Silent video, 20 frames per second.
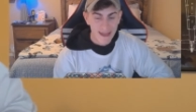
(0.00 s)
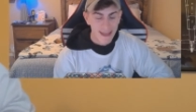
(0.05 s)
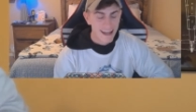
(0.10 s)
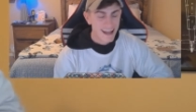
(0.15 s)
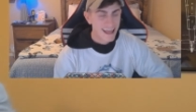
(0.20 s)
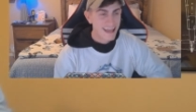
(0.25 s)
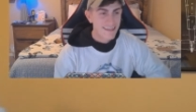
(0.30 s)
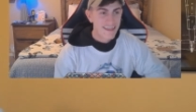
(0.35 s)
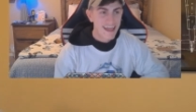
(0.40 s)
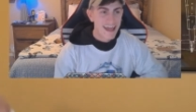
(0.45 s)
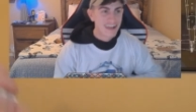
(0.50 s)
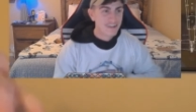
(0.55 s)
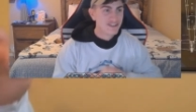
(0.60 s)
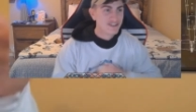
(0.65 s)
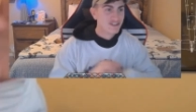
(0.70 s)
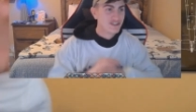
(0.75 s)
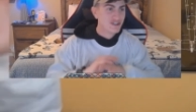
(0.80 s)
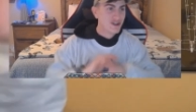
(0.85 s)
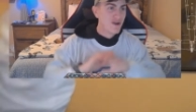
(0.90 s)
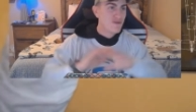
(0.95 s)
And, and that is
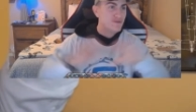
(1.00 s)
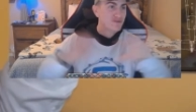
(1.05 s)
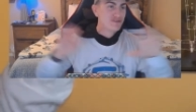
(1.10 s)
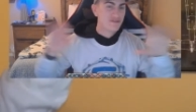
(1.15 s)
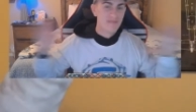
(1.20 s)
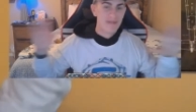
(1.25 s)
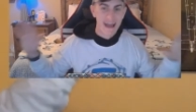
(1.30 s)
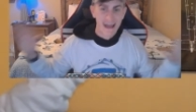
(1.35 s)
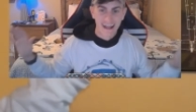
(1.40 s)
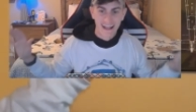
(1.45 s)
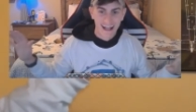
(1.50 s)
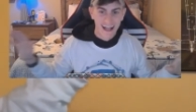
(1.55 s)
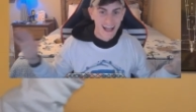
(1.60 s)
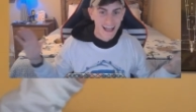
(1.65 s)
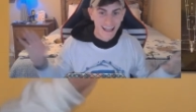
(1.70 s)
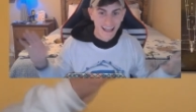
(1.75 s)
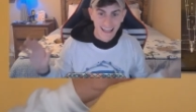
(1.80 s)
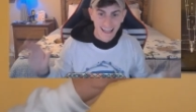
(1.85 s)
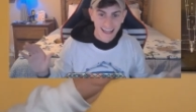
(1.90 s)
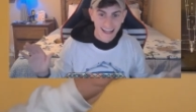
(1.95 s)
so dramatic,
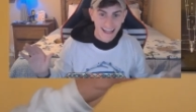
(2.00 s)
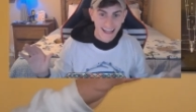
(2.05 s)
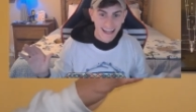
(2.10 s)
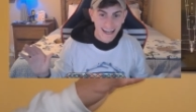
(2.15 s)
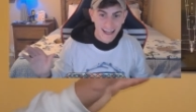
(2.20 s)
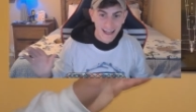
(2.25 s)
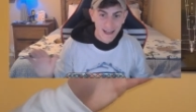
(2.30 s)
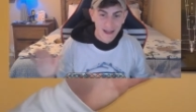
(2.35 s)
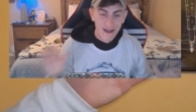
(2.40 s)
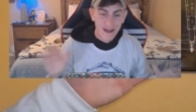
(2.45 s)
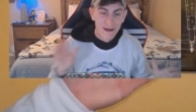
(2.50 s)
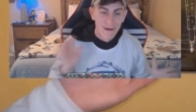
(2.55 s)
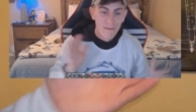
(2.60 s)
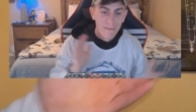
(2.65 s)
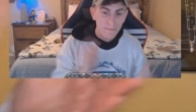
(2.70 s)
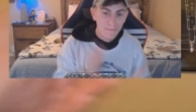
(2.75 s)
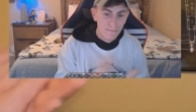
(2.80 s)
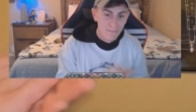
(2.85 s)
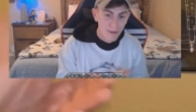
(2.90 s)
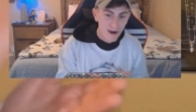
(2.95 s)
I get it,
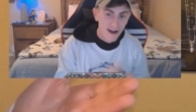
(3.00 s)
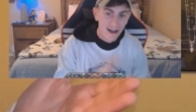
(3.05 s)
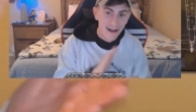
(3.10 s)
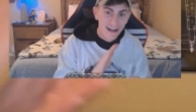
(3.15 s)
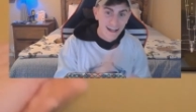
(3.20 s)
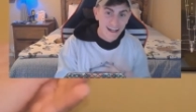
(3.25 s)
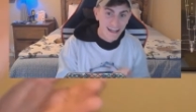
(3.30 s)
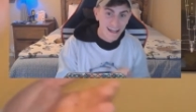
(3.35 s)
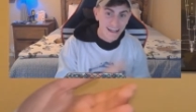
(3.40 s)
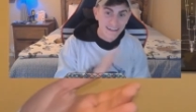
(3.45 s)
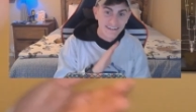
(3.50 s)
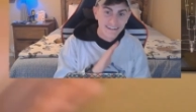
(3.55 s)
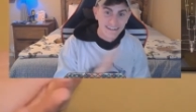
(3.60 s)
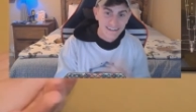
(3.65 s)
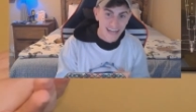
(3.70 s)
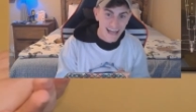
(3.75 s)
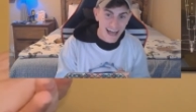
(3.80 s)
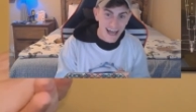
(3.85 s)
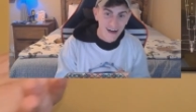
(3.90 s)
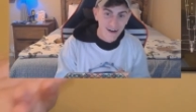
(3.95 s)
but it's
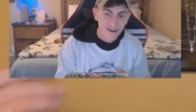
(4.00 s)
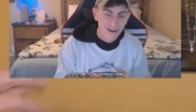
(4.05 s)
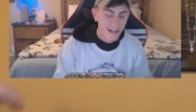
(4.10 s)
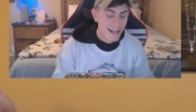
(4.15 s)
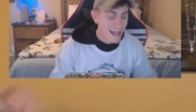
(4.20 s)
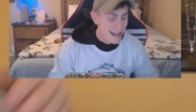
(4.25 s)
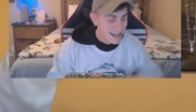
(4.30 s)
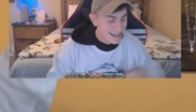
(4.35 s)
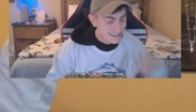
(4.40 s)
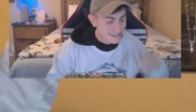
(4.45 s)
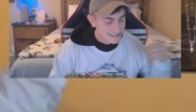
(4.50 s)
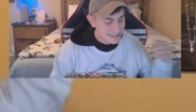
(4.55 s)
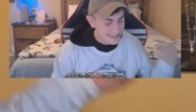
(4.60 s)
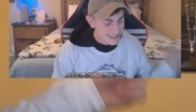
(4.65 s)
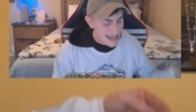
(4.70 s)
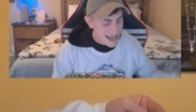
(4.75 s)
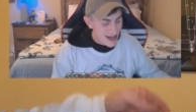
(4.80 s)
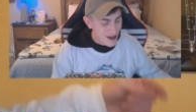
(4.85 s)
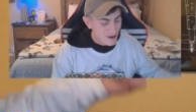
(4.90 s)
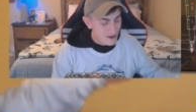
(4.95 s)
loud. And it's
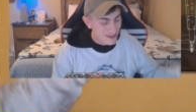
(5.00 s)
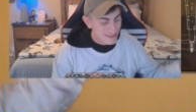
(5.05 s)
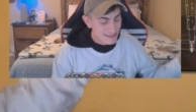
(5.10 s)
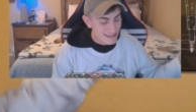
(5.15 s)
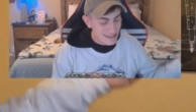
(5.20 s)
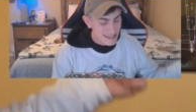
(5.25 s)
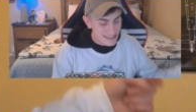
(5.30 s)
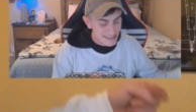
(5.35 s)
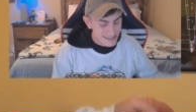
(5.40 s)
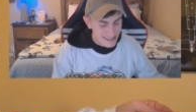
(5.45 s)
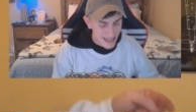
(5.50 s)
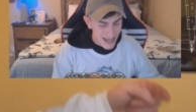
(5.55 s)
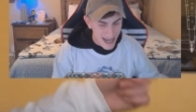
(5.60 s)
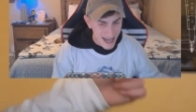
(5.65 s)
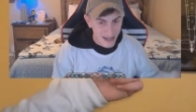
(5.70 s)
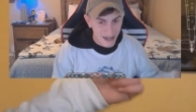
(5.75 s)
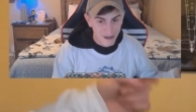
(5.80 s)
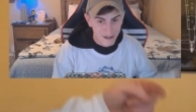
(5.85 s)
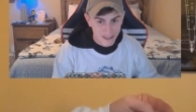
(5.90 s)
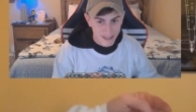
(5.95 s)
loud the
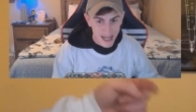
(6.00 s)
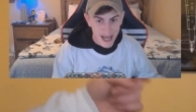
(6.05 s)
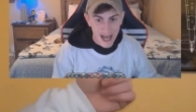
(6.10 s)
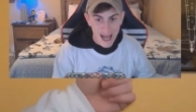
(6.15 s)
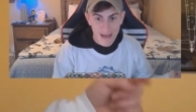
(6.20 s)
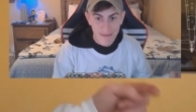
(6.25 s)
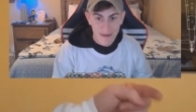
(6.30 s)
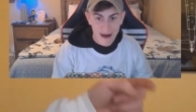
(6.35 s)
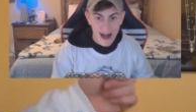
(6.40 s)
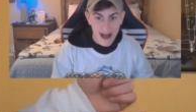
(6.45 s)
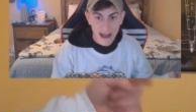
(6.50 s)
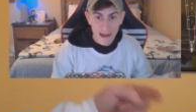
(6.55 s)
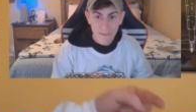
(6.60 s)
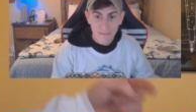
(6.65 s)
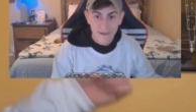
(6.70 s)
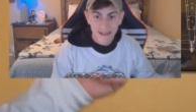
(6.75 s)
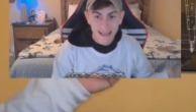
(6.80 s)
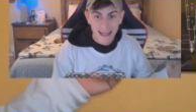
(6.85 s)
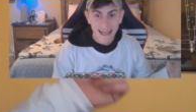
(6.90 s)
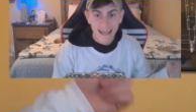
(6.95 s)
entire time
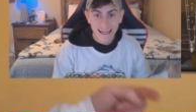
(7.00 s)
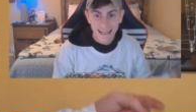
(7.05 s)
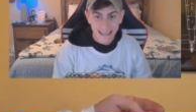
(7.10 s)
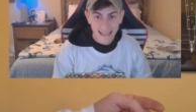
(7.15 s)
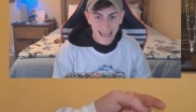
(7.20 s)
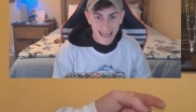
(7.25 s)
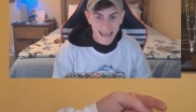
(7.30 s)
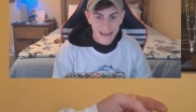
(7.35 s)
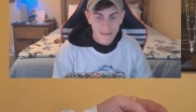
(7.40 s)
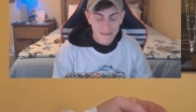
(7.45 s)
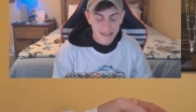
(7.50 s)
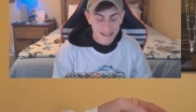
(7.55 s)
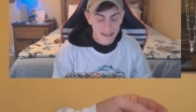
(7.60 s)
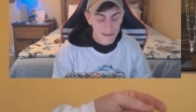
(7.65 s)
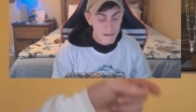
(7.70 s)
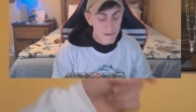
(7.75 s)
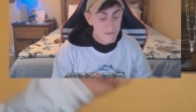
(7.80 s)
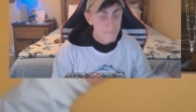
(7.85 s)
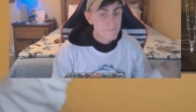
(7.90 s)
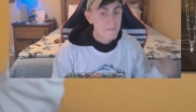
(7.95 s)
I'm playing games.
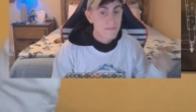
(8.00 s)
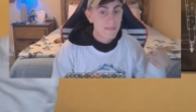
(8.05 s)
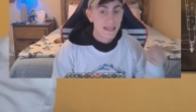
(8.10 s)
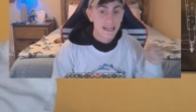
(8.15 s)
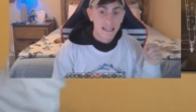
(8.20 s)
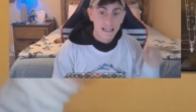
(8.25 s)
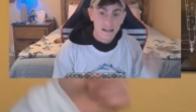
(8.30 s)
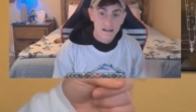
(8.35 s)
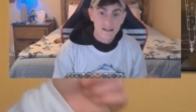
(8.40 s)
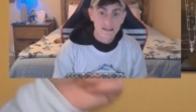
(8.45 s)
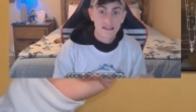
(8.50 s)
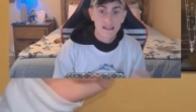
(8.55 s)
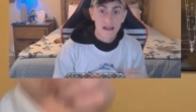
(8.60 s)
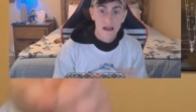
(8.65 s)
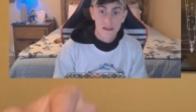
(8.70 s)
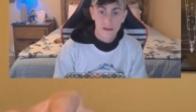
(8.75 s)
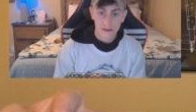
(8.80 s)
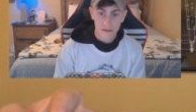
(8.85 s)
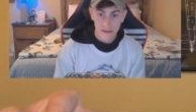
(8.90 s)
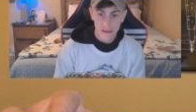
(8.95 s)
And here's
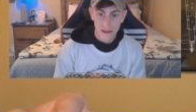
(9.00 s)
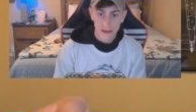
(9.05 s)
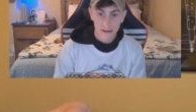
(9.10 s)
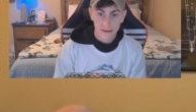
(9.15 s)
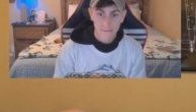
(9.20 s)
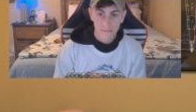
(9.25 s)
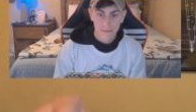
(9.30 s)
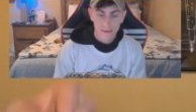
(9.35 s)
the other thing.